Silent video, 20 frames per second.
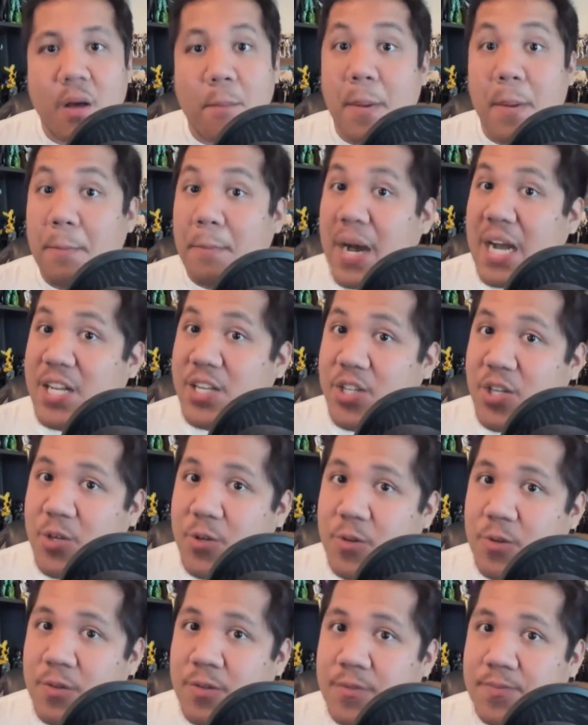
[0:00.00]
But mind
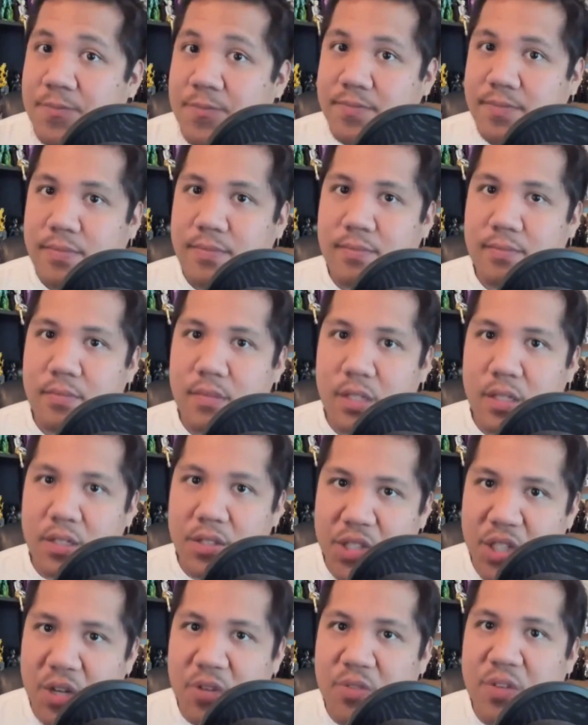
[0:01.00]
you,
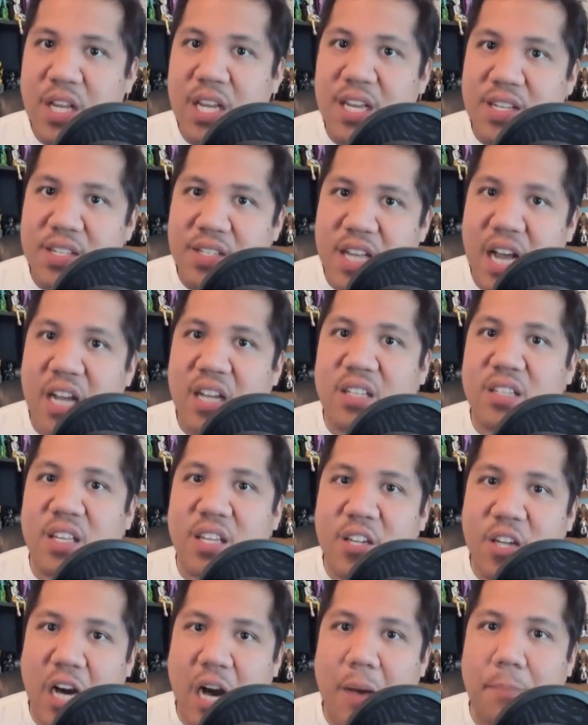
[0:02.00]
don't exactly
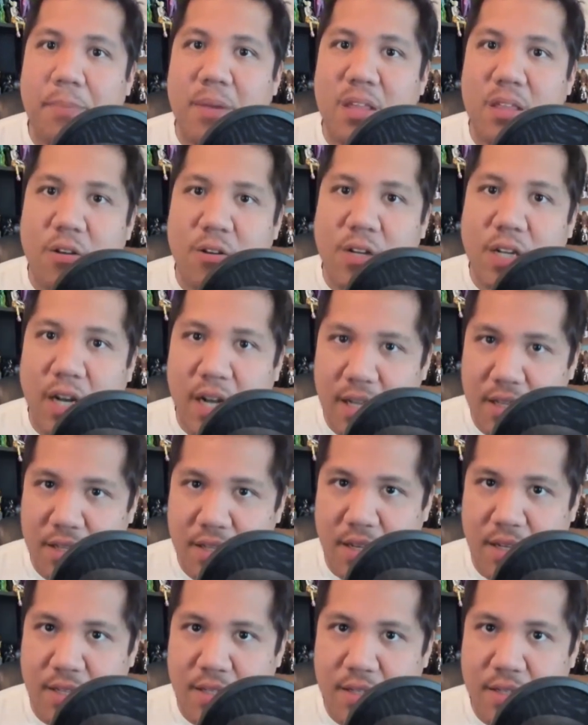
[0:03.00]
copy their
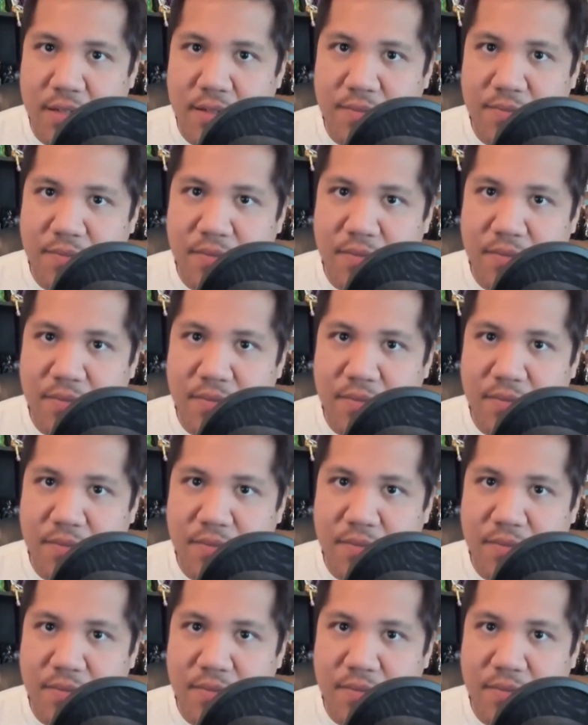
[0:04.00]
content.